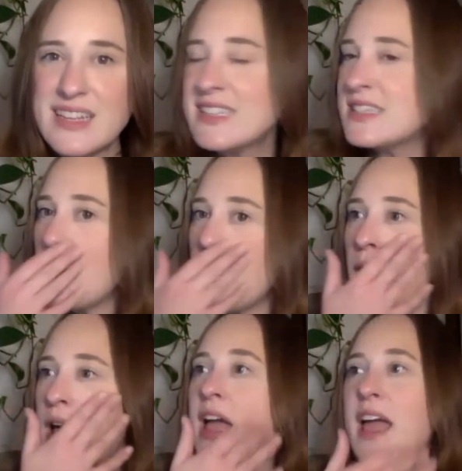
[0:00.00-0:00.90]
So
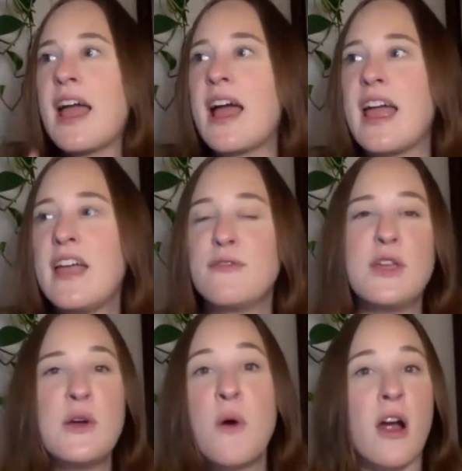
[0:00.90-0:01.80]
if
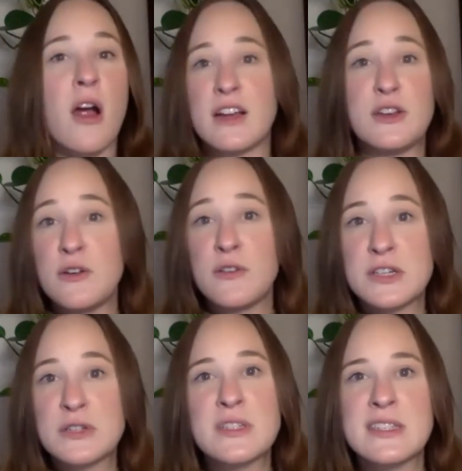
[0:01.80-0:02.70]
you are a new
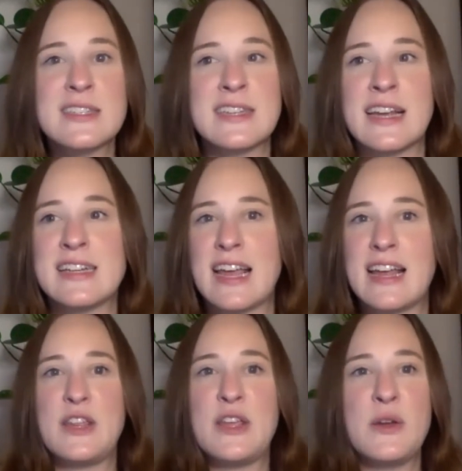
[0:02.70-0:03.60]
virtual assistant
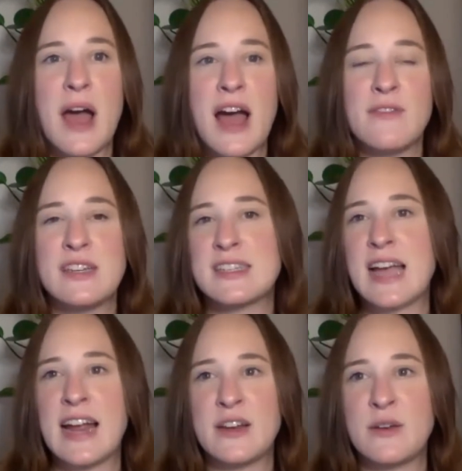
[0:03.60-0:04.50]
and you haven't
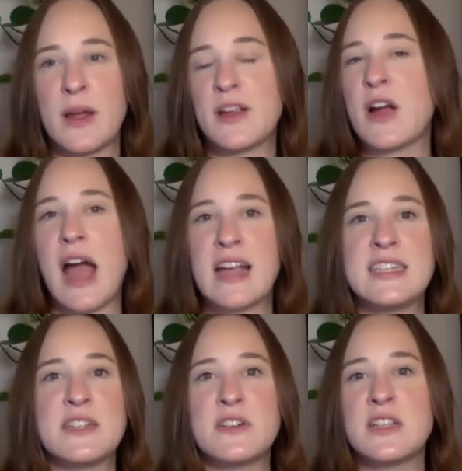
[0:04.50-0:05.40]
decided what your
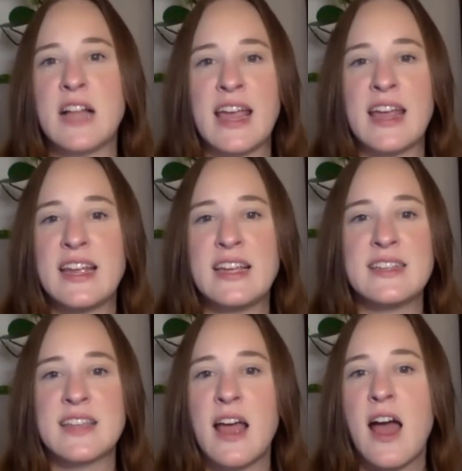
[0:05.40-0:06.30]
ideal client is,